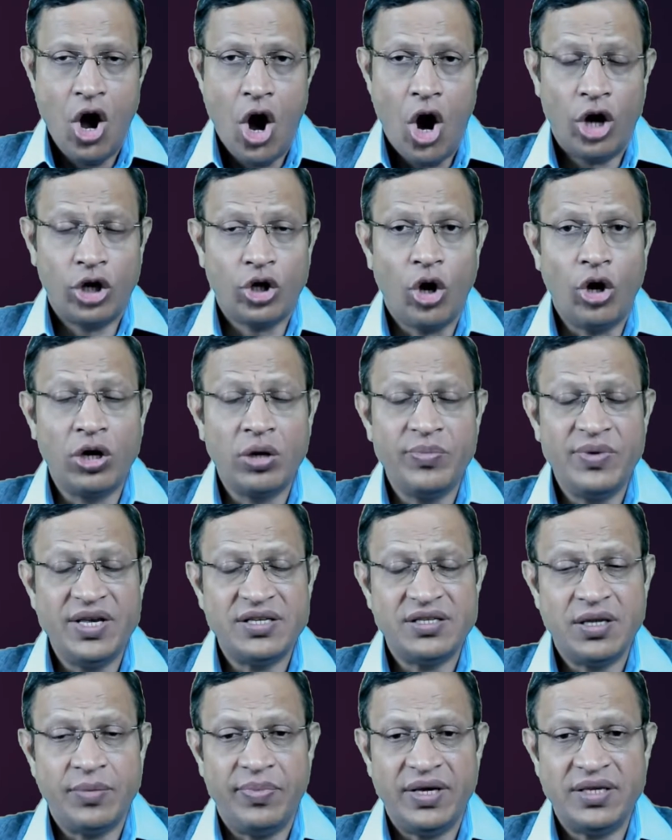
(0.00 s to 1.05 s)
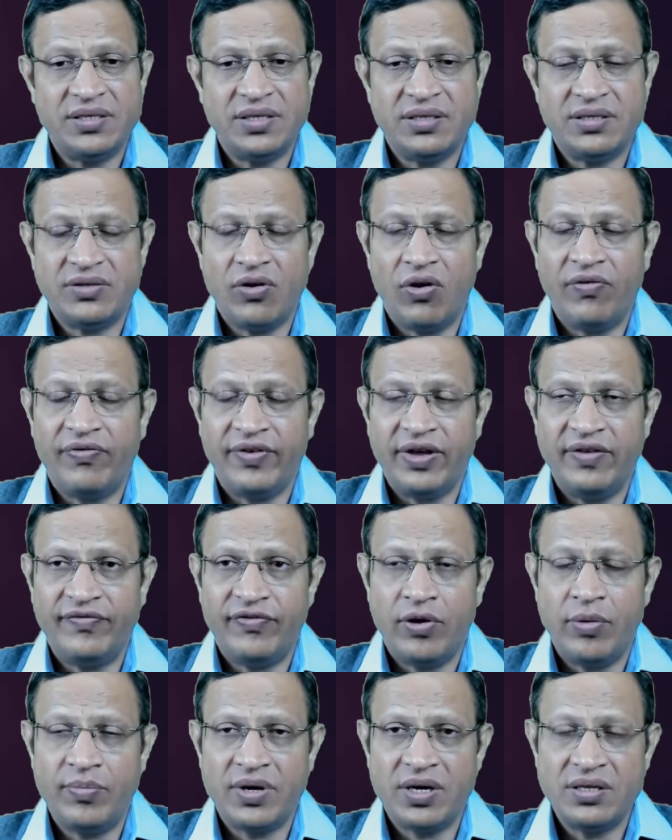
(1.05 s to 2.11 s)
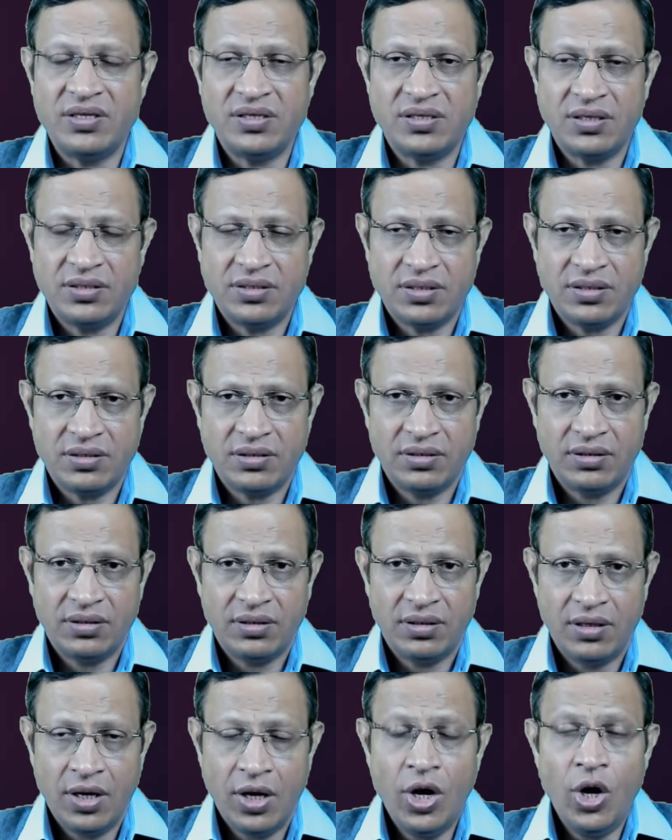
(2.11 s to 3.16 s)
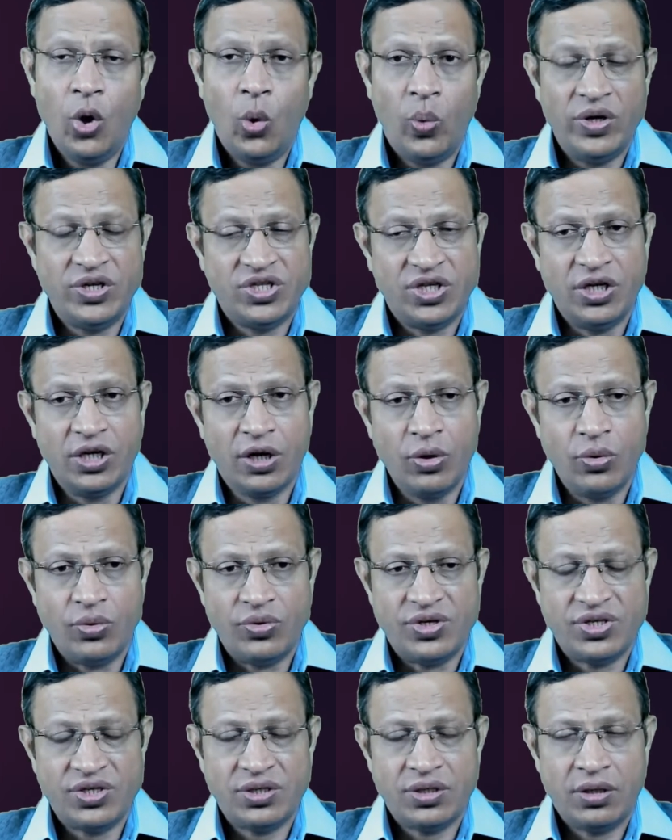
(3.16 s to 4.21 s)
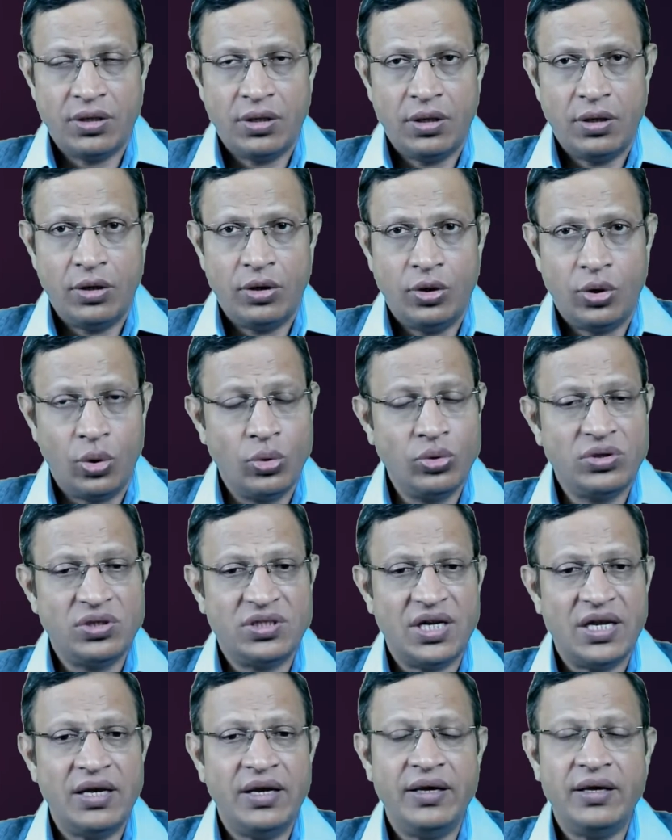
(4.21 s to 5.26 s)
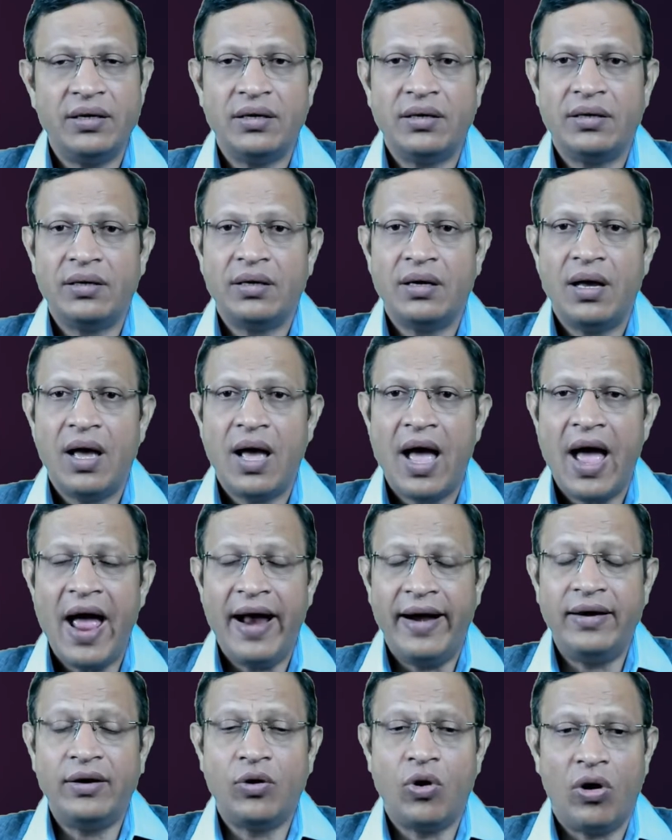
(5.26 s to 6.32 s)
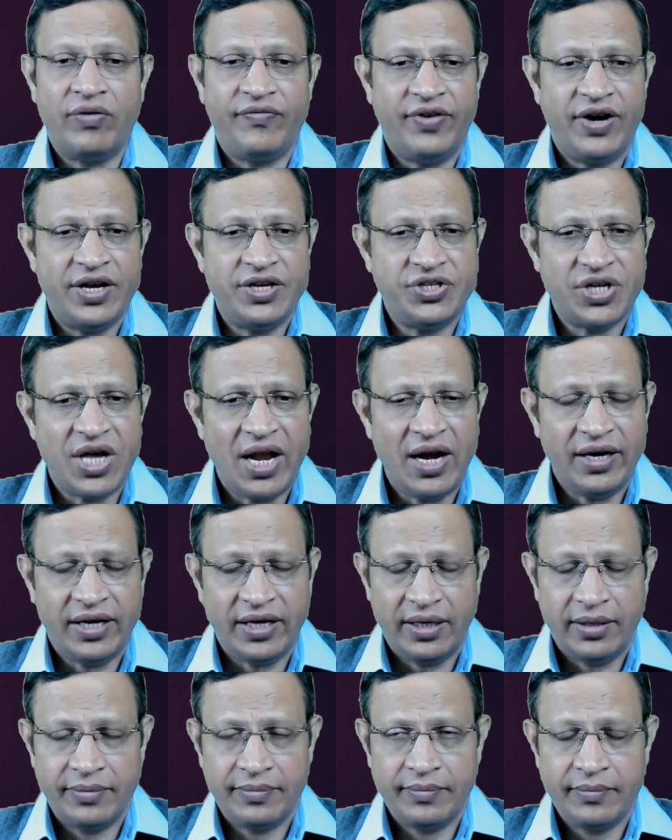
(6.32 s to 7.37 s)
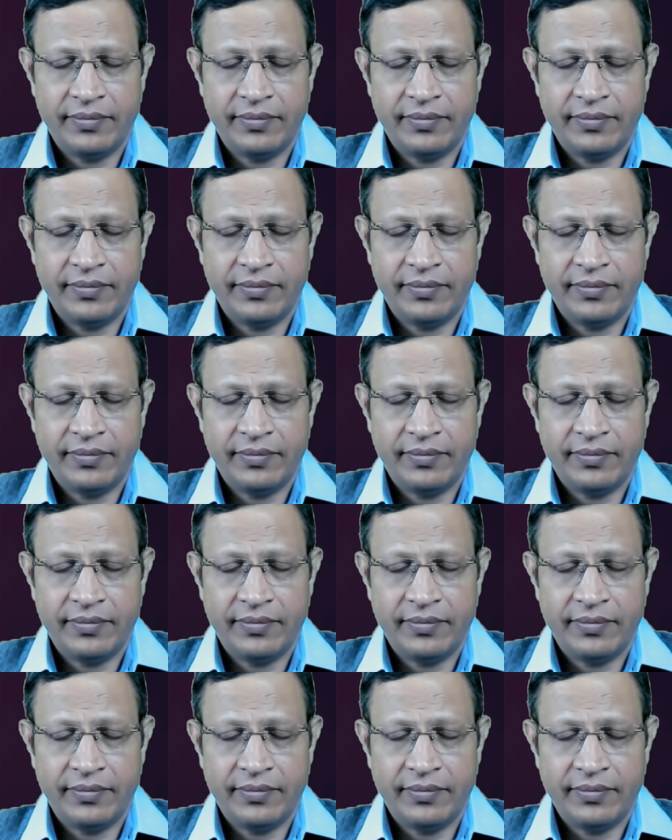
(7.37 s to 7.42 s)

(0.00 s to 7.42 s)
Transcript: autonomy is the basis of informed consent, which includes truth-telling and confidentiality.